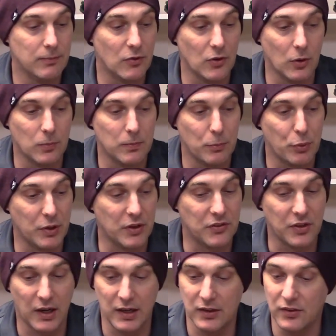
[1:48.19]
So pretty
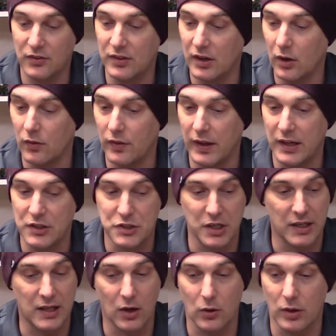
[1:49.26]
excited to see how they
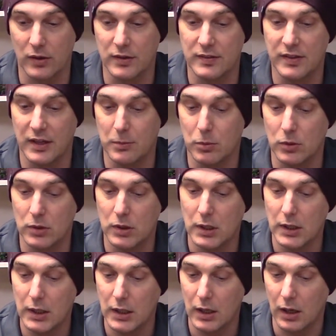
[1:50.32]
shake out on the table.
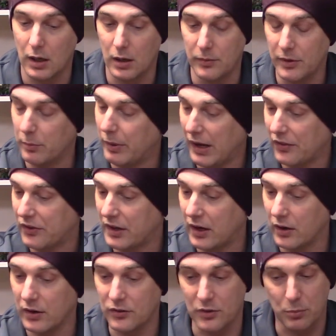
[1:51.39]
The
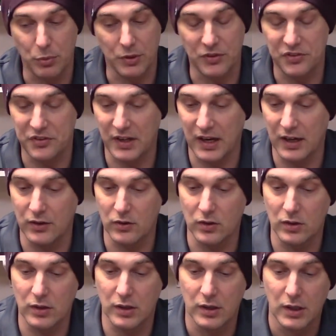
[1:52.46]
apothecaries are pretty
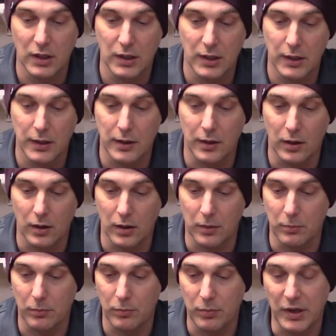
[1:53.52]
standard.
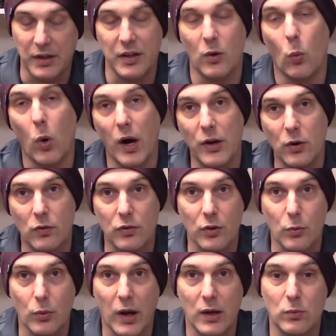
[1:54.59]
Painting white over
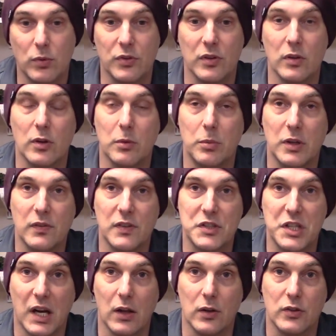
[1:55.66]
the red was a little bit of a
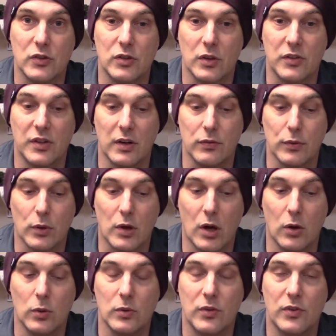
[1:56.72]
challenge, took several
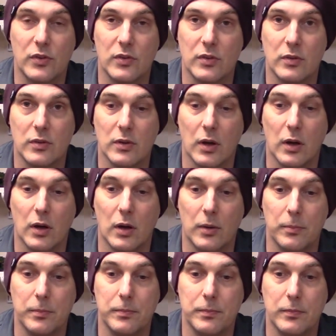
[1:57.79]
coats,
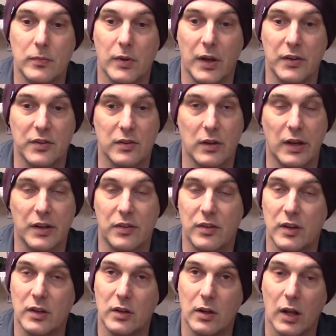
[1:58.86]
nice like
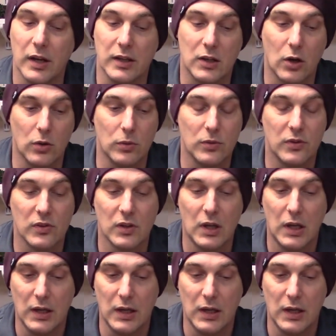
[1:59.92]
thin light coats.